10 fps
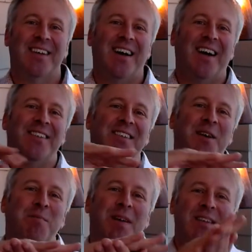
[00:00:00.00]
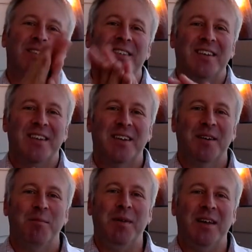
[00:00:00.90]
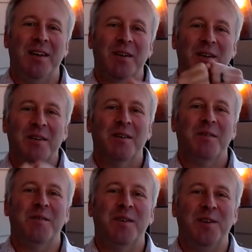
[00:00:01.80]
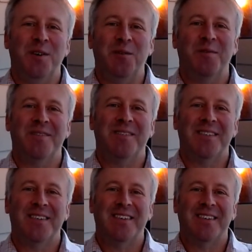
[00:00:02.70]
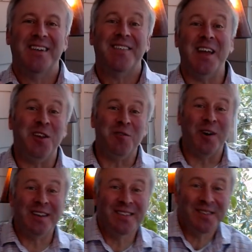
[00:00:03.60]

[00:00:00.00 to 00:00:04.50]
I say peace be with you. Thank you, friends.